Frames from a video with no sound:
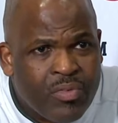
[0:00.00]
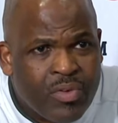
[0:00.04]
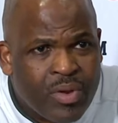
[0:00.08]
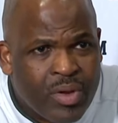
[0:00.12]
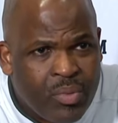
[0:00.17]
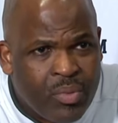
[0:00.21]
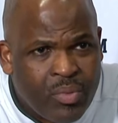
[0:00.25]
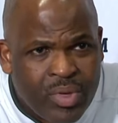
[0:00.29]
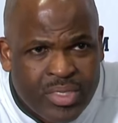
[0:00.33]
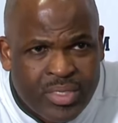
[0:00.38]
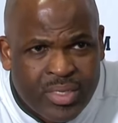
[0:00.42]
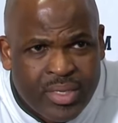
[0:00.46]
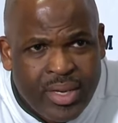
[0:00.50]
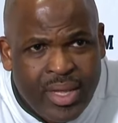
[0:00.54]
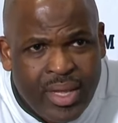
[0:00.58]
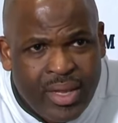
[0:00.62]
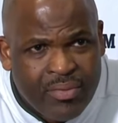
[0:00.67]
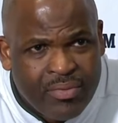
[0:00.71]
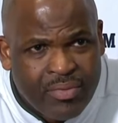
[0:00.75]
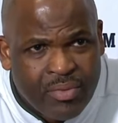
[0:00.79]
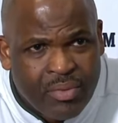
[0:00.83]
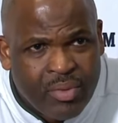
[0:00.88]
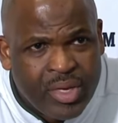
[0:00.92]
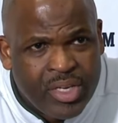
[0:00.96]
It wasn't out
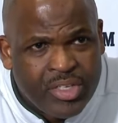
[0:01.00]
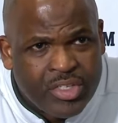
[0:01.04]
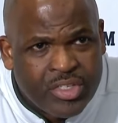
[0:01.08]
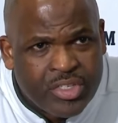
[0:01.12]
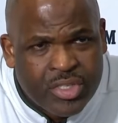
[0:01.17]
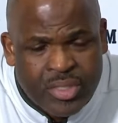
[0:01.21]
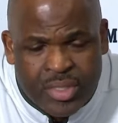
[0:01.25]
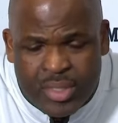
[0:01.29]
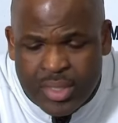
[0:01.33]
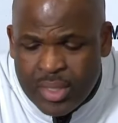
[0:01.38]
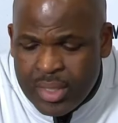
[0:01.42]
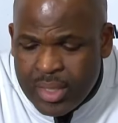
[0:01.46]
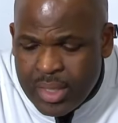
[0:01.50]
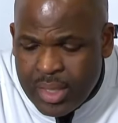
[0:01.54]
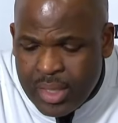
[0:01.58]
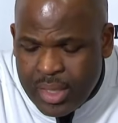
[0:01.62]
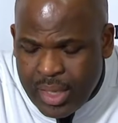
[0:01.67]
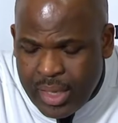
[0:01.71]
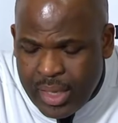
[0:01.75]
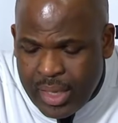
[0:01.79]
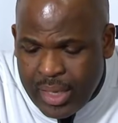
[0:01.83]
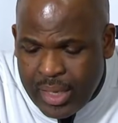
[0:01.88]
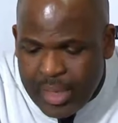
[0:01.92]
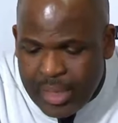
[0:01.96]
of reach,
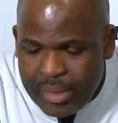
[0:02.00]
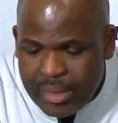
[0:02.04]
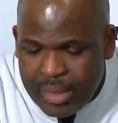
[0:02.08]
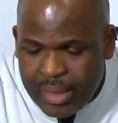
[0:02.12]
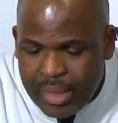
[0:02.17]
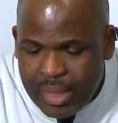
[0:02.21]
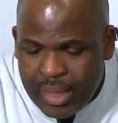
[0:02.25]
and